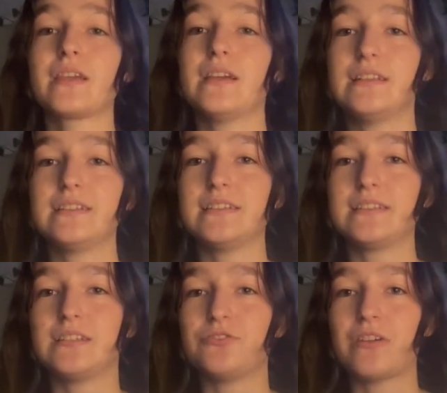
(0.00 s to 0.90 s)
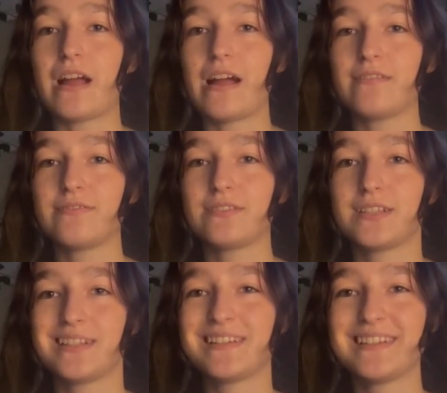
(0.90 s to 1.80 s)
It's just a draft.
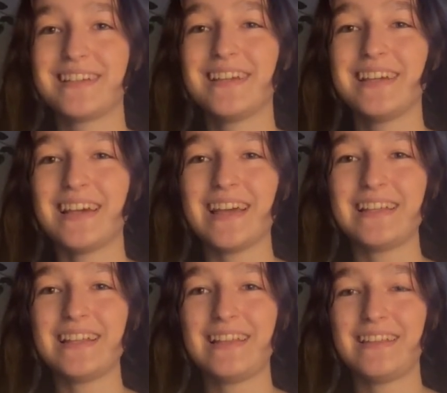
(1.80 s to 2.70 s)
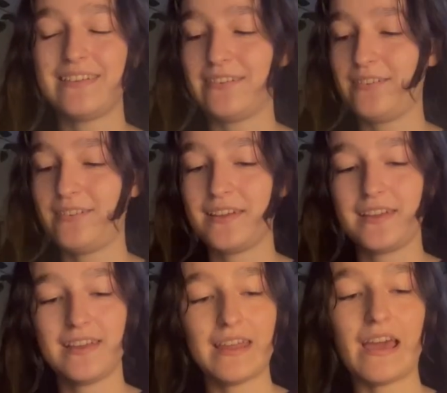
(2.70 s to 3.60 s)
I need to
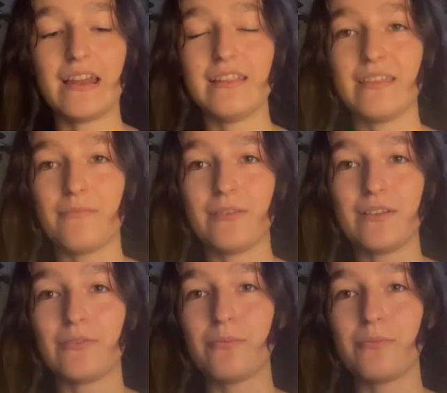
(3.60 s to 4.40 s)
edit them a little